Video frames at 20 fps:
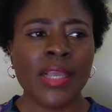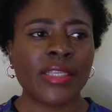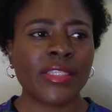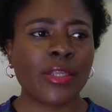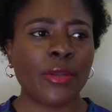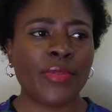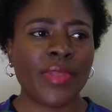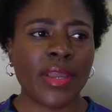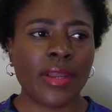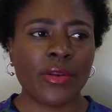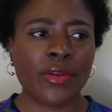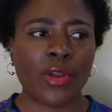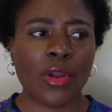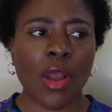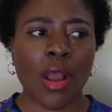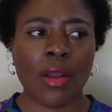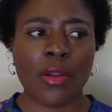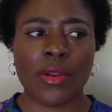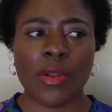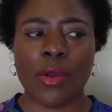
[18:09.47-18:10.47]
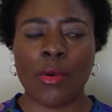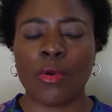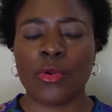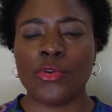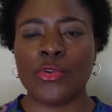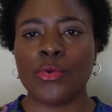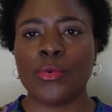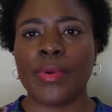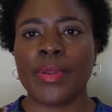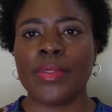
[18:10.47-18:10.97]
So they're uh,
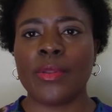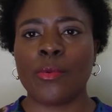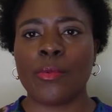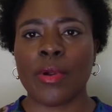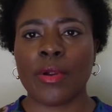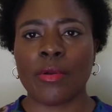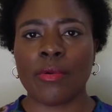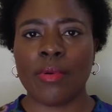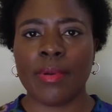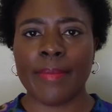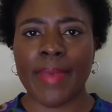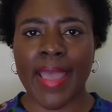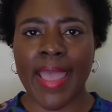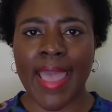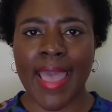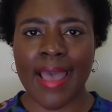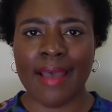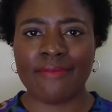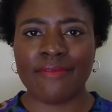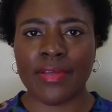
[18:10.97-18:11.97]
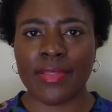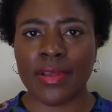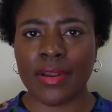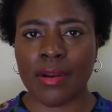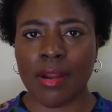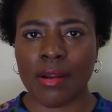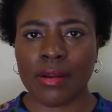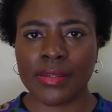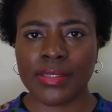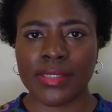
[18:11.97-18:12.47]
doing the work on behalf of the
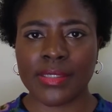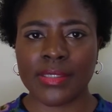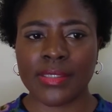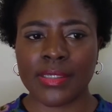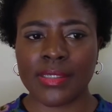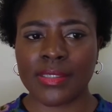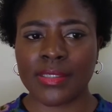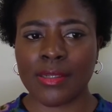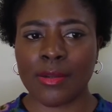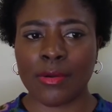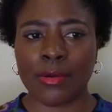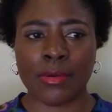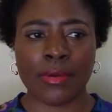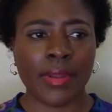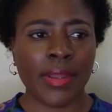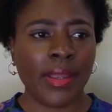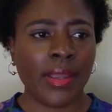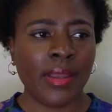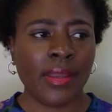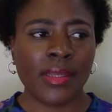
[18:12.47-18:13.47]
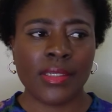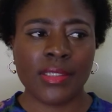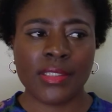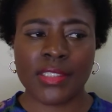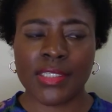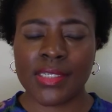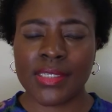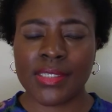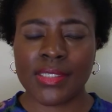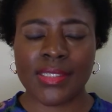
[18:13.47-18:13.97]
narcissist. So
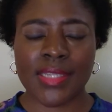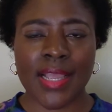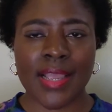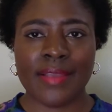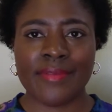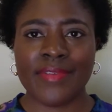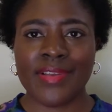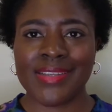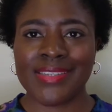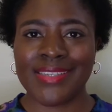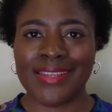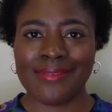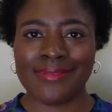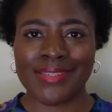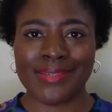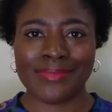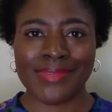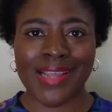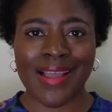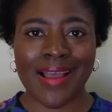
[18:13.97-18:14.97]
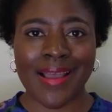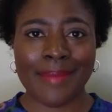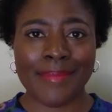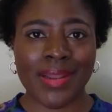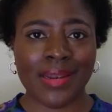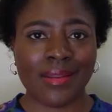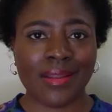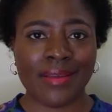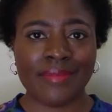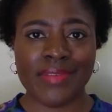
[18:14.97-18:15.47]
just save yourself some time
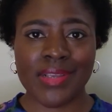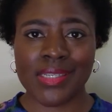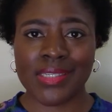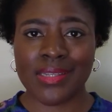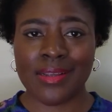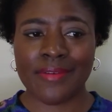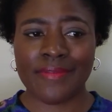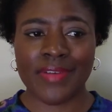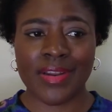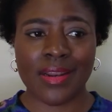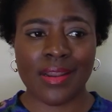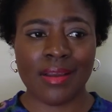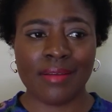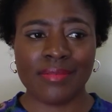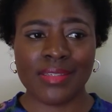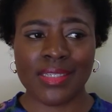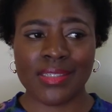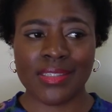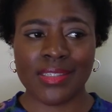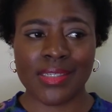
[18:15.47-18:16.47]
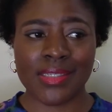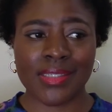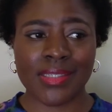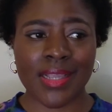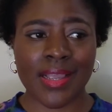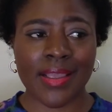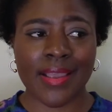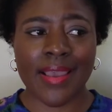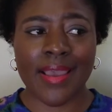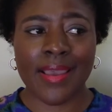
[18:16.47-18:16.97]
and love yourself enough to just
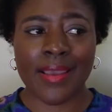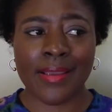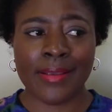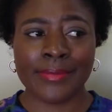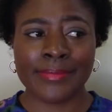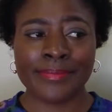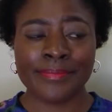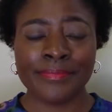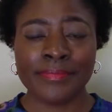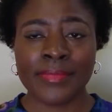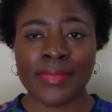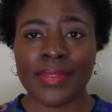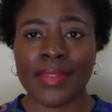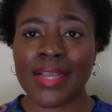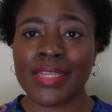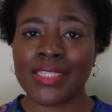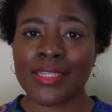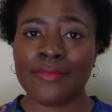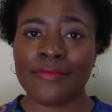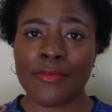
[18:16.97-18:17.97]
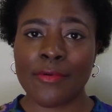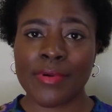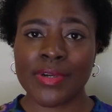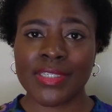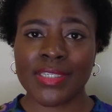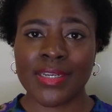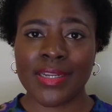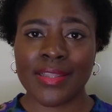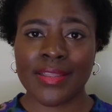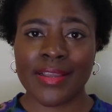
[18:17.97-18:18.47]
say, hey, that's
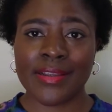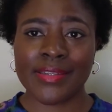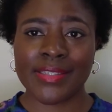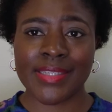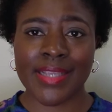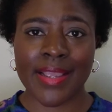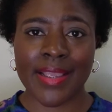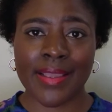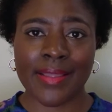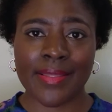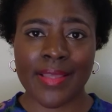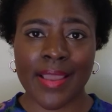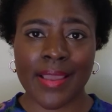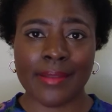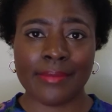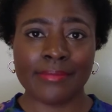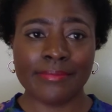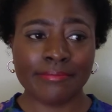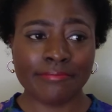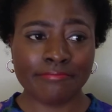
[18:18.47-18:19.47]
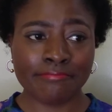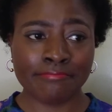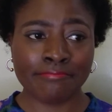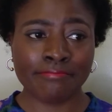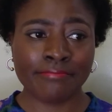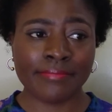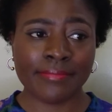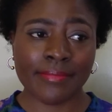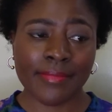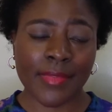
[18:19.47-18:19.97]
unfortunate they're saying that. Hmm,
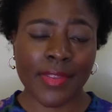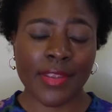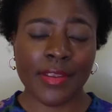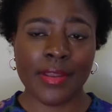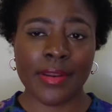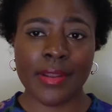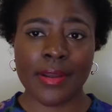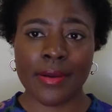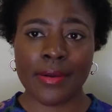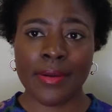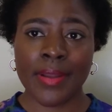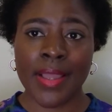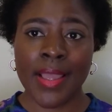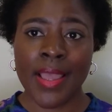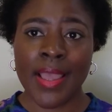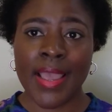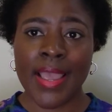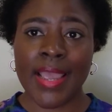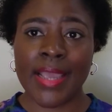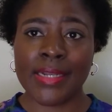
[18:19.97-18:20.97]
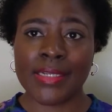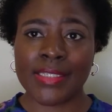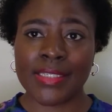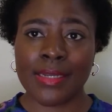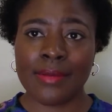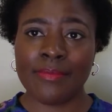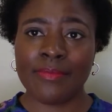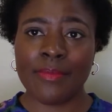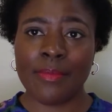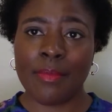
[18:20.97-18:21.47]
you know and
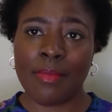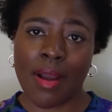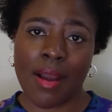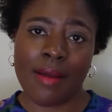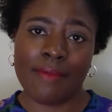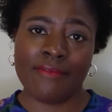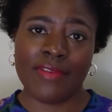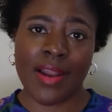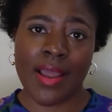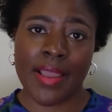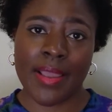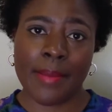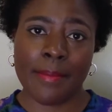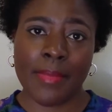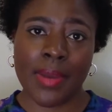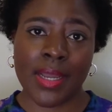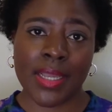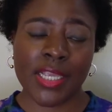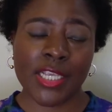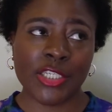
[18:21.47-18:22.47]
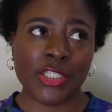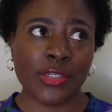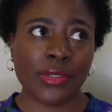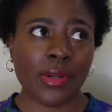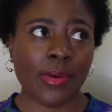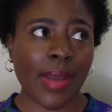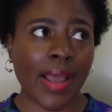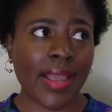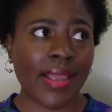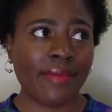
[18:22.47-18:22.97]
some um, flying monkeys
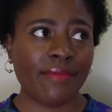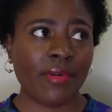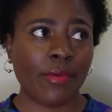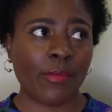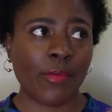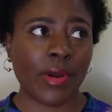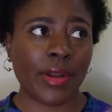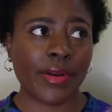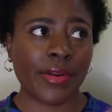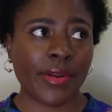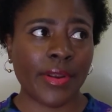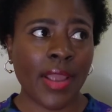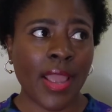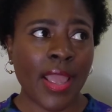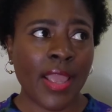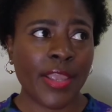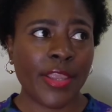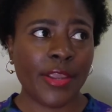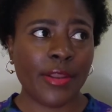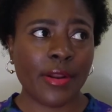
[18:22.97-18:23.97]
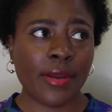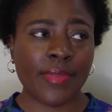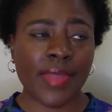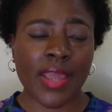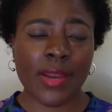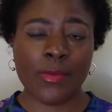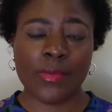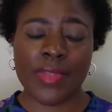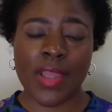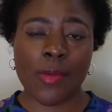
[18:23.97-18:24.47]
you know i even wonder you know
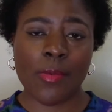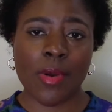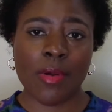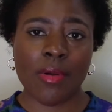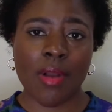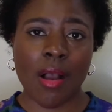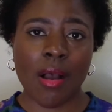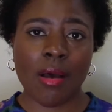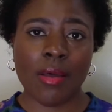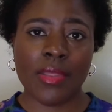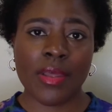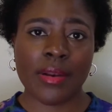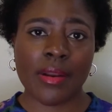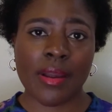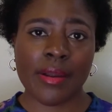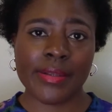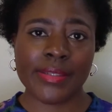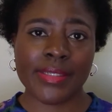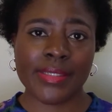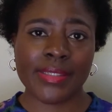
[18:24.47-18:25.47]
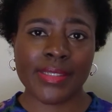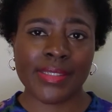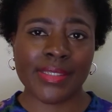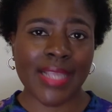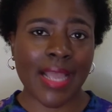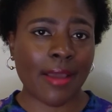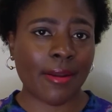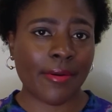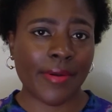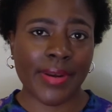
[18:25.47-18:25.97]
they they won't call the
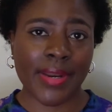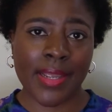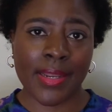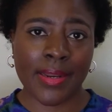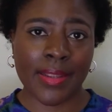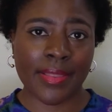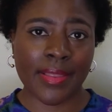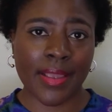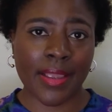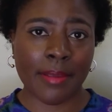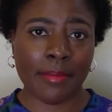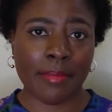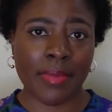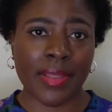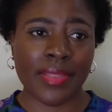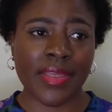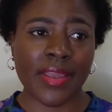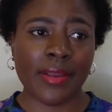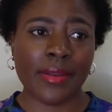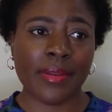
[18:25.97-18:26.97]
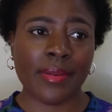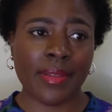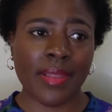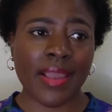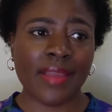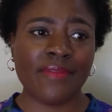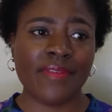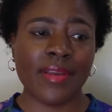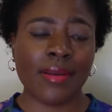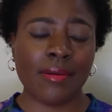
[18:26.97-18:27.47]
narcissist out on anything but they
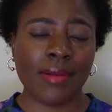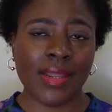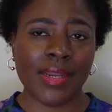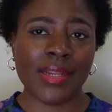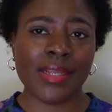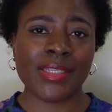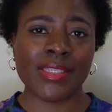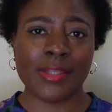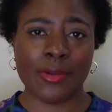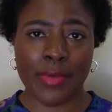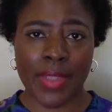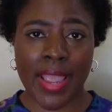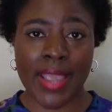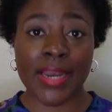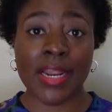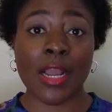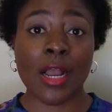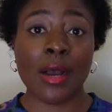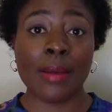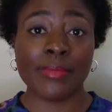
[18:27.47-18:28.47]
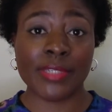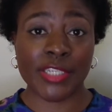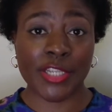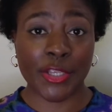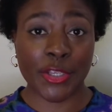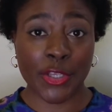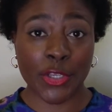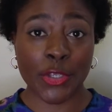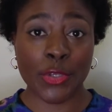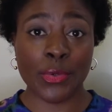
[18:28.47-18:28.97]
they feel that it's okay to come
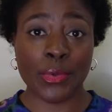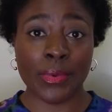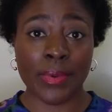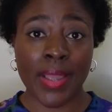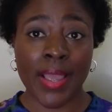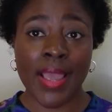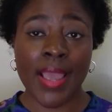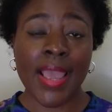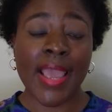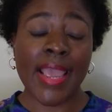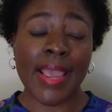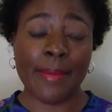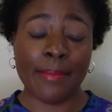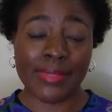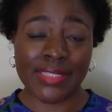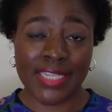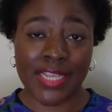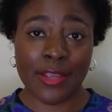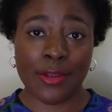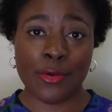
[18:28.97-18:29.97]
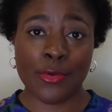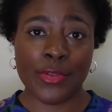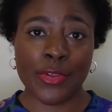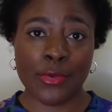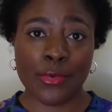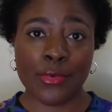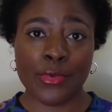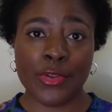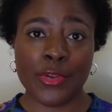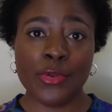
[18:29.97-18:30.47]
to you and tell
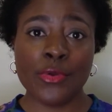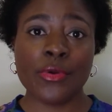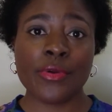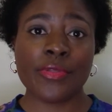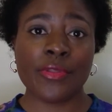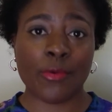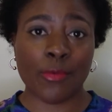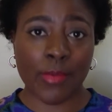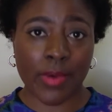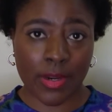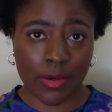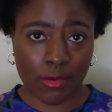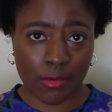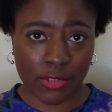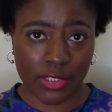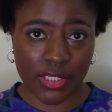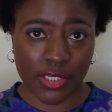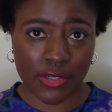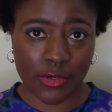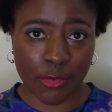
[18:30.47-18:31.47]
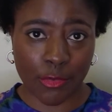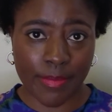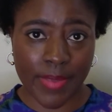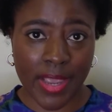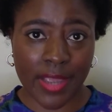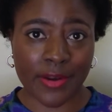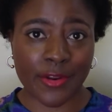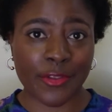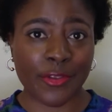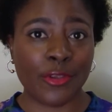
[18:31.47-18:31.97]
you you're the one who should do
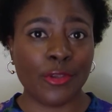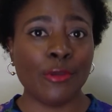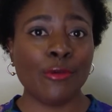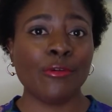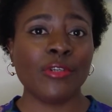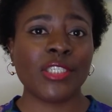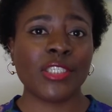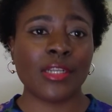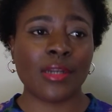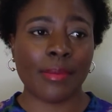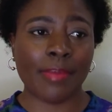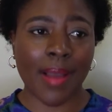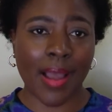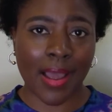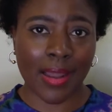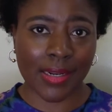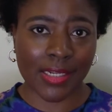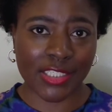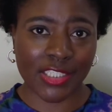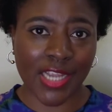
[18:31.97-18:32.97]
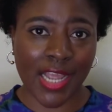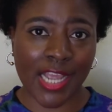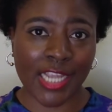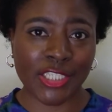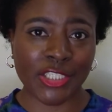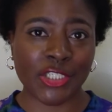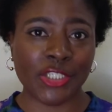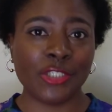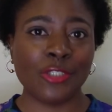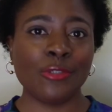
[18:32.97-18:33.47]
better you should
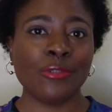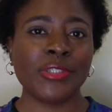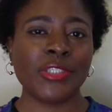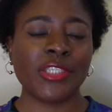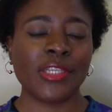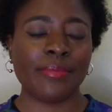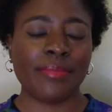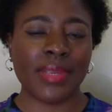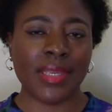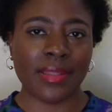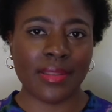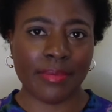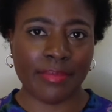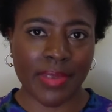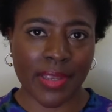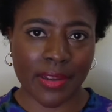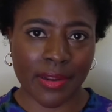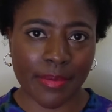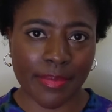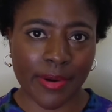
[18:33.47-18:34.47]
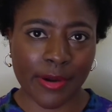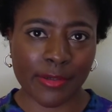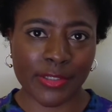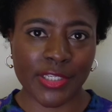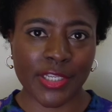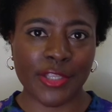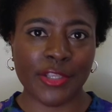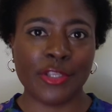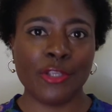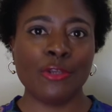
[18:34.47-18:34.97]
apologize you should be the bigger
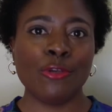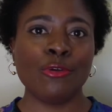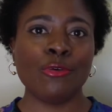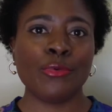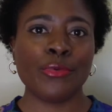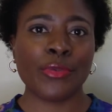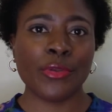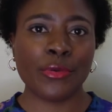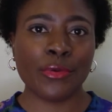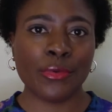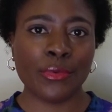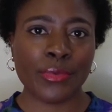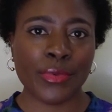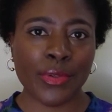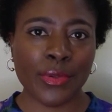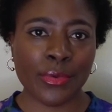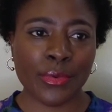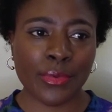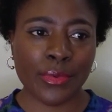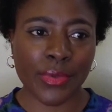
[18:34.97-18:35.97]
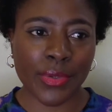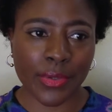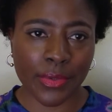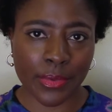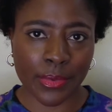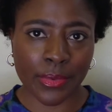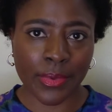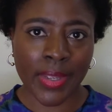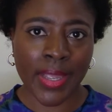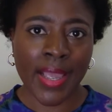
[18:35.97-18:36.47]
person you you you
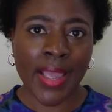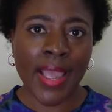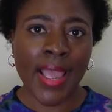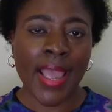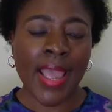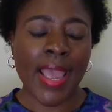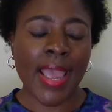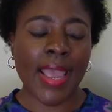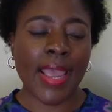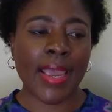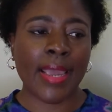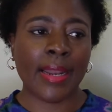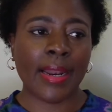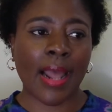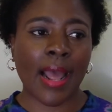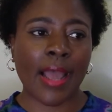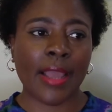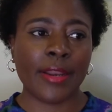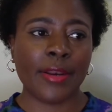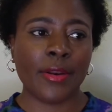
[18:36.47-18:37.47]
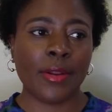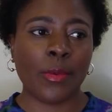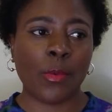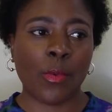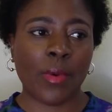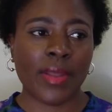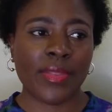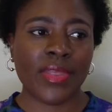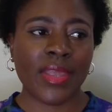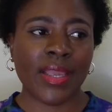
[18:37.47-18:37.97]
you and i
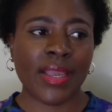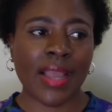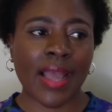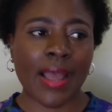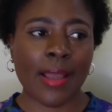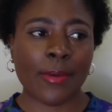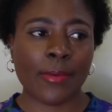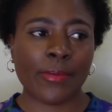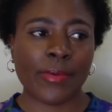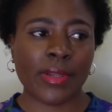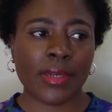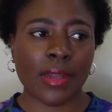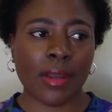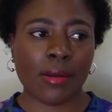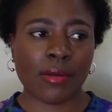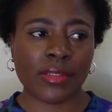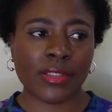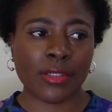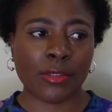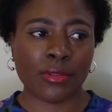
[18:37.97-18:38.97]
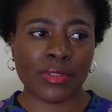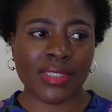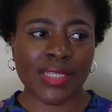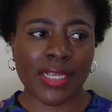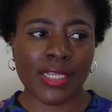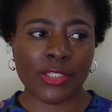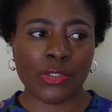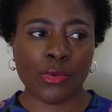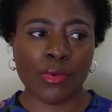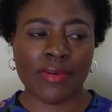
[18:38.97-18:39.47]
one thing i would also
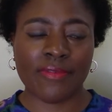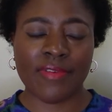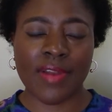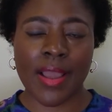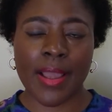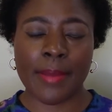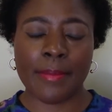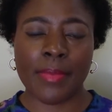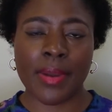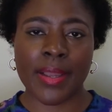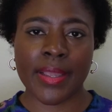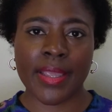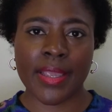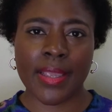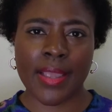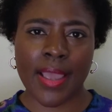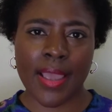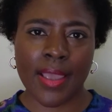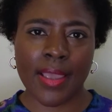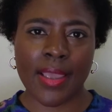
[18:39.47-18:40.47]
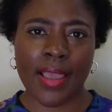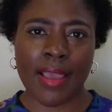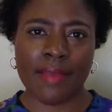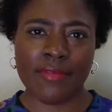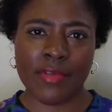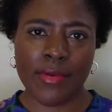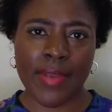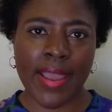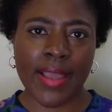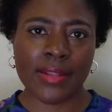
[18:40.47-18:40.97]
say to a flying monkey hey
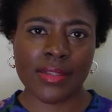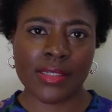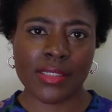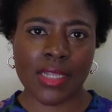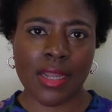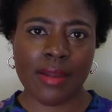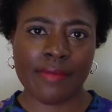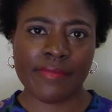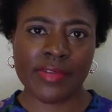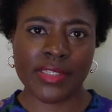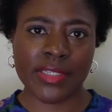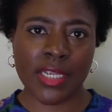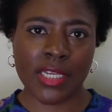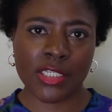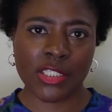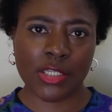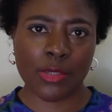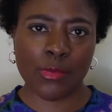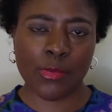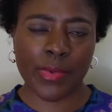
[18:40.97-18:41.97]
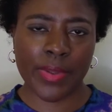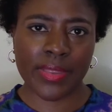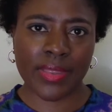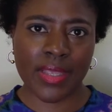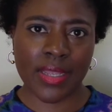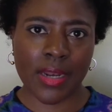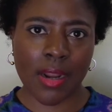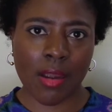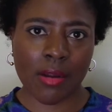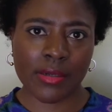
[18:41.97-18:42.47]
have you had this conversation with
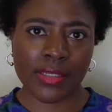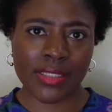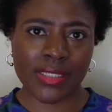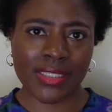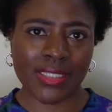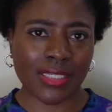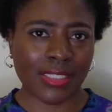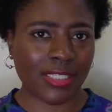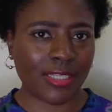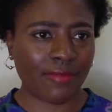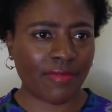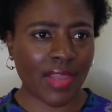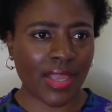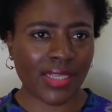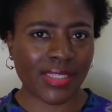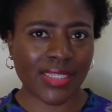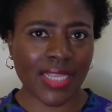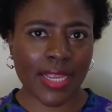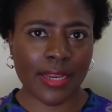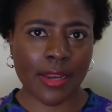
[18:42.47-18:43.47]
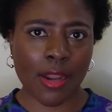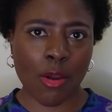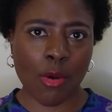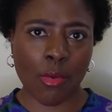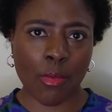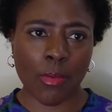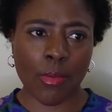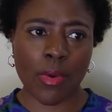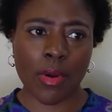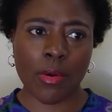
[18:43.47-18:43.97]
the narcissist if they say
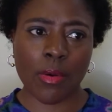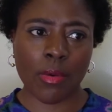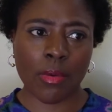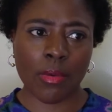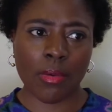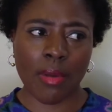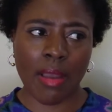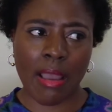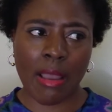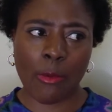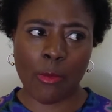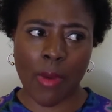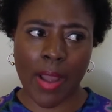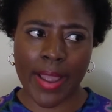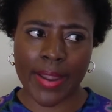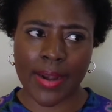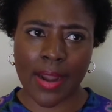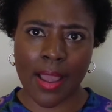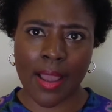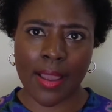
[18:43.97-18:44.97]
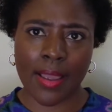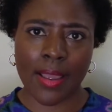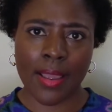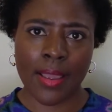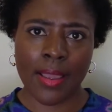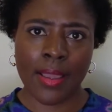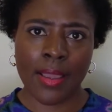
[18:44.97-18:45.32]
no well why not